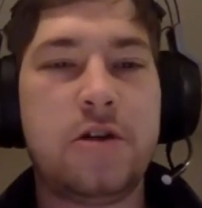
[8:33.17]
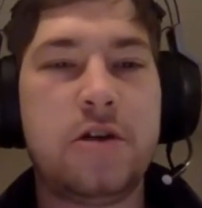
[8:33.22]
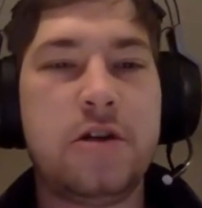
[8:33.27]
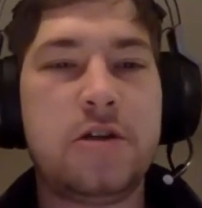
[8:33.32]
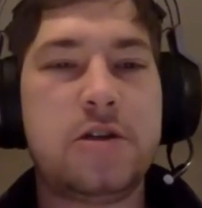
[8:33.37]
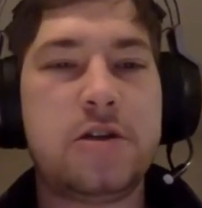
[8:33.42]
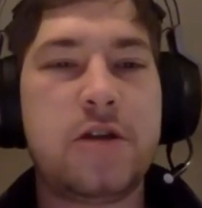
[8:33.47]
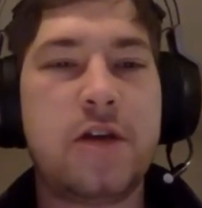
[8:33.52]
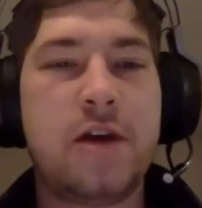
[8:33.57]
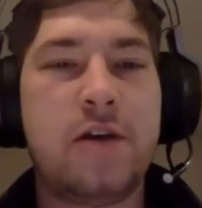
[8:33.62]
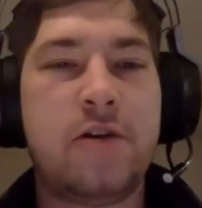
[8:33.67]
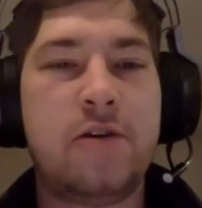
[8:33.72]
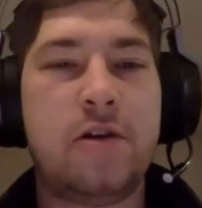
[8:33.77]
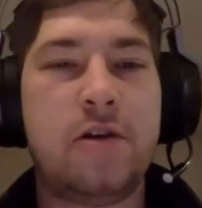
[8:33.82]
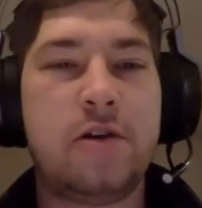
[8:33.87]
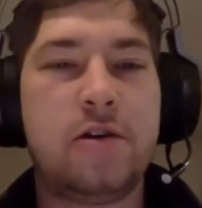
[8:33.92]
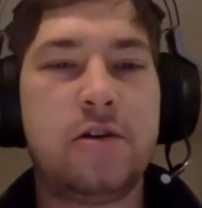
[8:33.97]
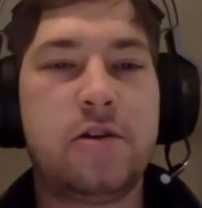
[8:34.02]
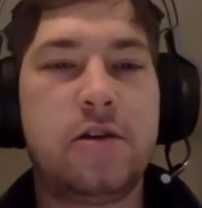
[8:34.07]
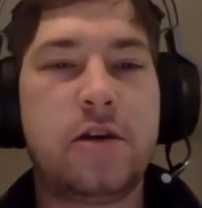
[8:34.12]
each town
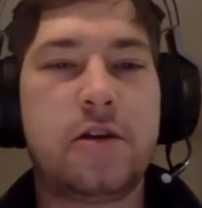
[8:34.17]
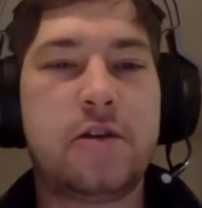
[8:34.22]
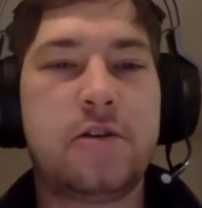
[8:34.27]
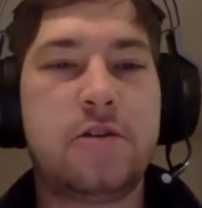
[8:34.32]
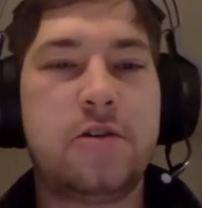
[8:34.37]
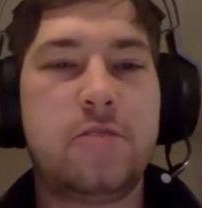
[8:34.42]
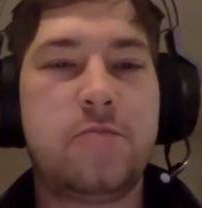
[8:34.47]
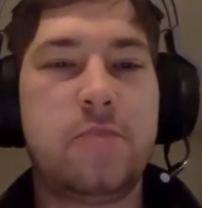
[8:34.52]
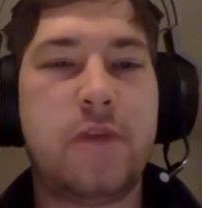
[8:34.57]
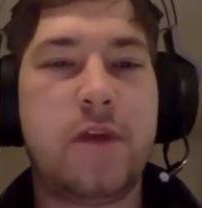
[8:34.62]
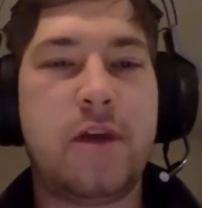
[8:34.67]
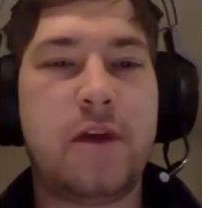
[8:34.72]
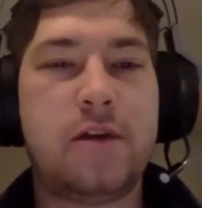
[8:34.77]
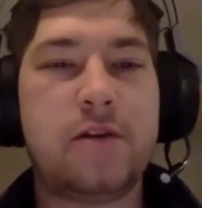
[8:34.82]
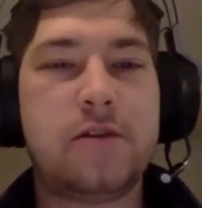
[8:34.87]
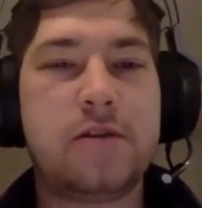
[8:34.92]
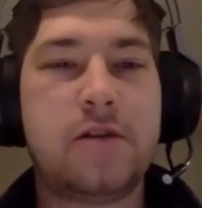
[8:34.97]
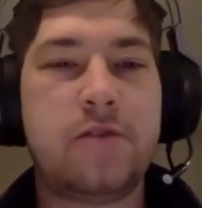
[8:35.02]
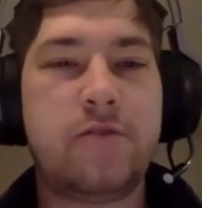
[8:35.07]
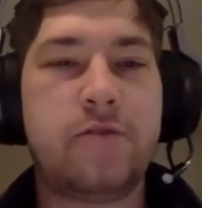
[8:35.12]
and collect your
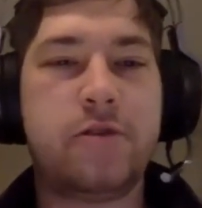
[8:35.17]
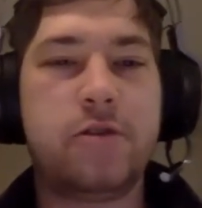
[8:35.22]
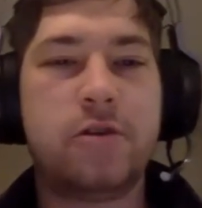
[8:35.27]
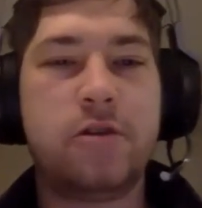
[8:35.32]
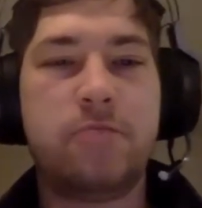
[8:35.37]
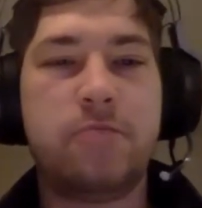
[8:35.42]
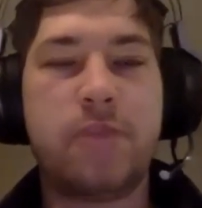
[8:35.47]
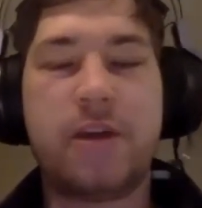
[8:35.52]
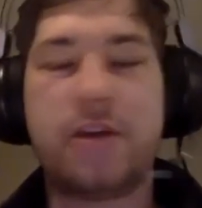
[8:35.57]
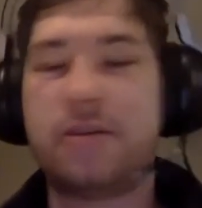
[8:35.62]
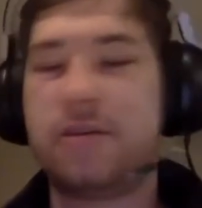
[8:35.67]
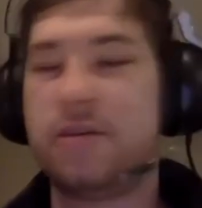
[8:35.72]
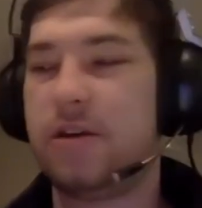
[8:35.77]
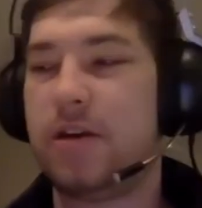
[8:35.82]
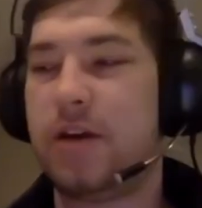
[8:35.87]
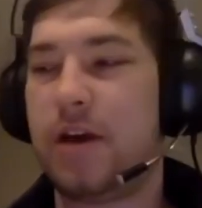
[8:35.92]
pegs and return back to the